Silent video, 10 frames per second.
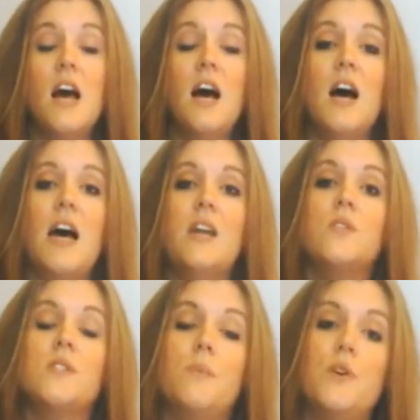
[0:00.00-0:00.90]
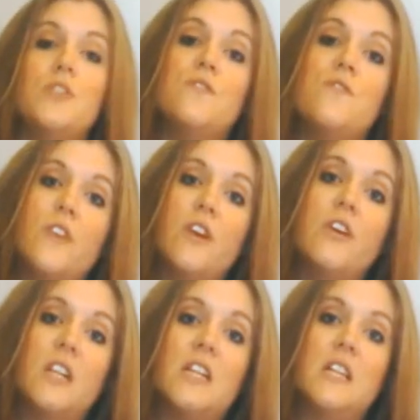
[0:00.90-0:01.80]
and it was supposed to
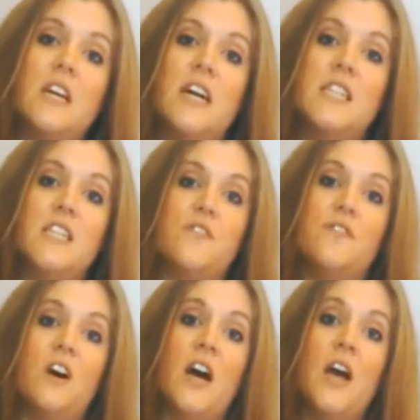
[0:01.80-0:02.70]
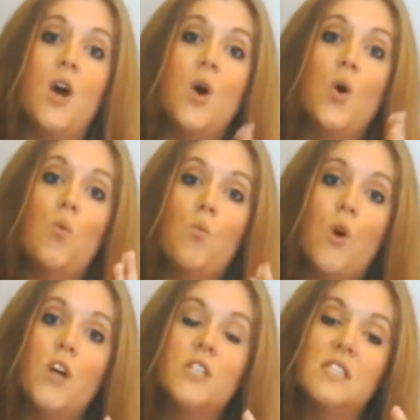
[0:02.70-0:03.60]
very clearly identify
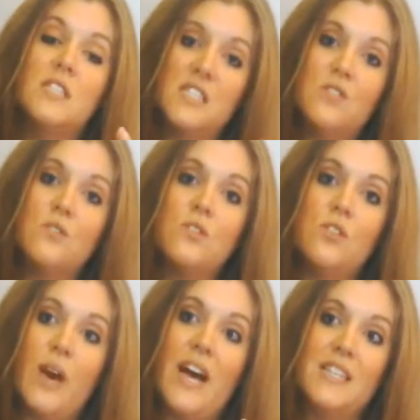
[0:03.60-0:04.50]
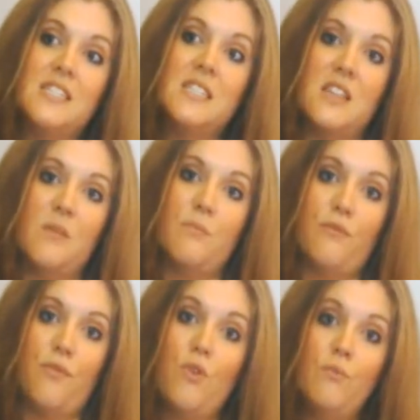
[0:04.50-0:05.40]
what skills you had to see them
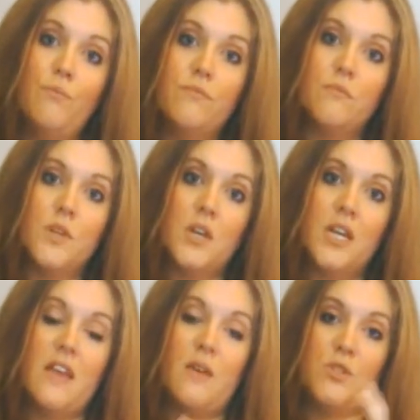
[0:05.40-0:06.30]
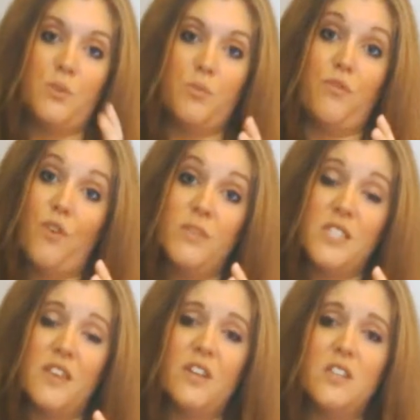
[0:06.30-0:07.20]
perform. Okay, that was your
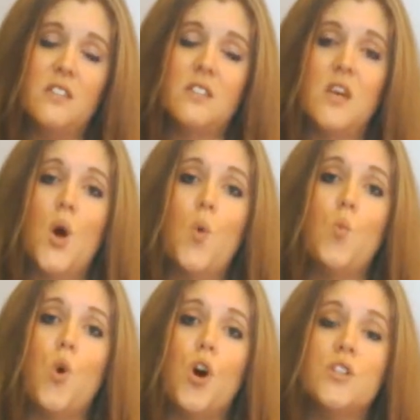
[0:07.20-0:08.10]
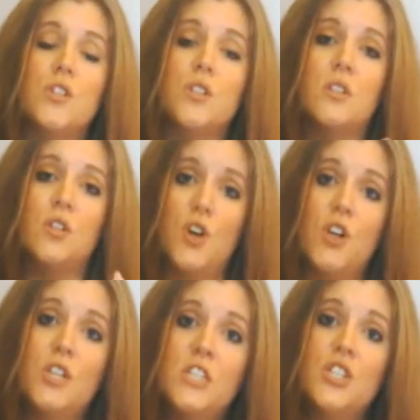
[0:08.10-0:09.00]
performance evidence, what
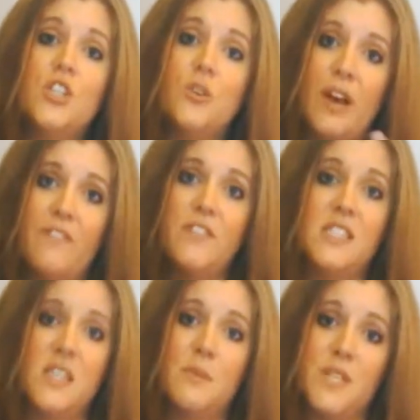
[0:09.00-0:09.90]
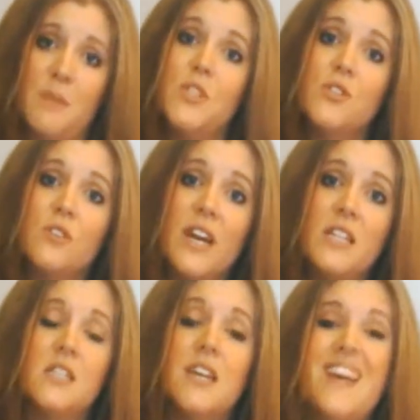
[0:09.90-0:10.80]
knowledge you have to see them
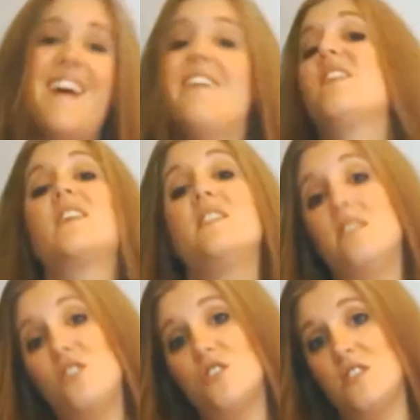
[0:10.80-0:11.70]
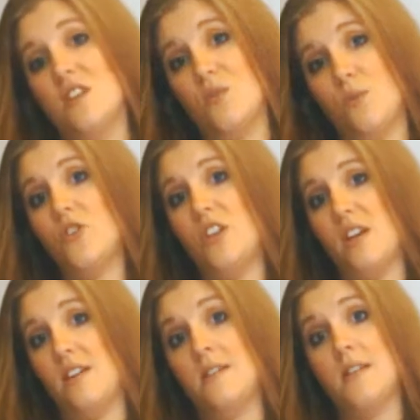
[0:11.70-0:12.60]
demonstrate, and the conditions under which
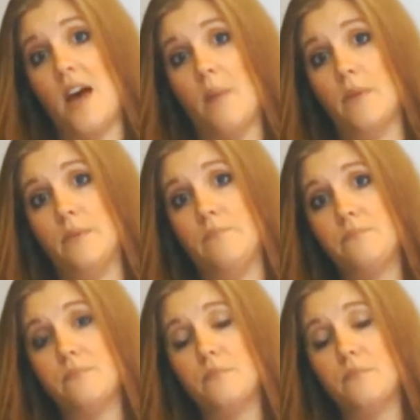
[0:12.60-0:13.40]
that needs to happen.